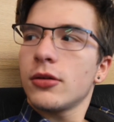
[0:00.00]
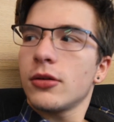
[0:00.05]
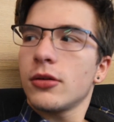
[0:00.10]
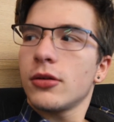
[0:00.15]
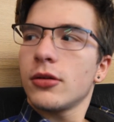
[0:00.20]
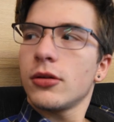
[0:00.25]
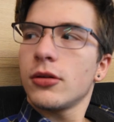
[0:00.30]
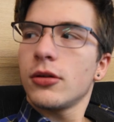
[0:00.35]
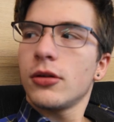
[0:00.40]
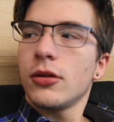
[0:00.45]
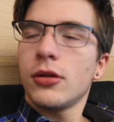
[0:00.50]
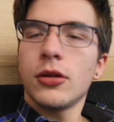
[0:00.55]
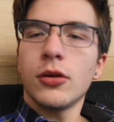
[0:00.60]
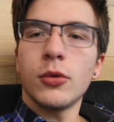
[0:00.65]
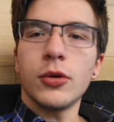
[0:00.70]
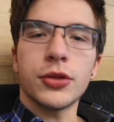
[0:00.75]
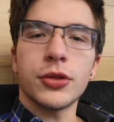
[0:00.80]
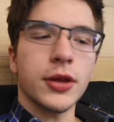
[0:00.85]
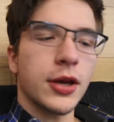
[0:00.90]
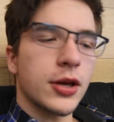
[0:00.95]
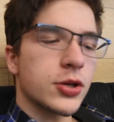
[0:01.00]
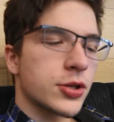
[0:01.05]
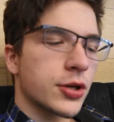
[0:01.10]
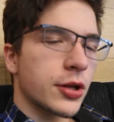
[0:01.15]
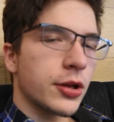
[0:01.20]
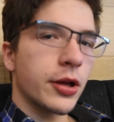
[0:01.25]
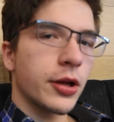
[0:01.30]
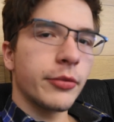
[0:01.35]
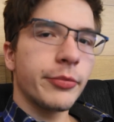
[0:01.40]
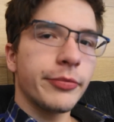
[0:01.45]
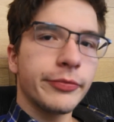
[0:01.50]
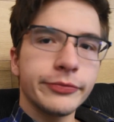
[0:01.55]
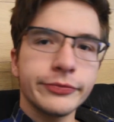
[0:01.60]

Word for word: Yeah. The Asian club.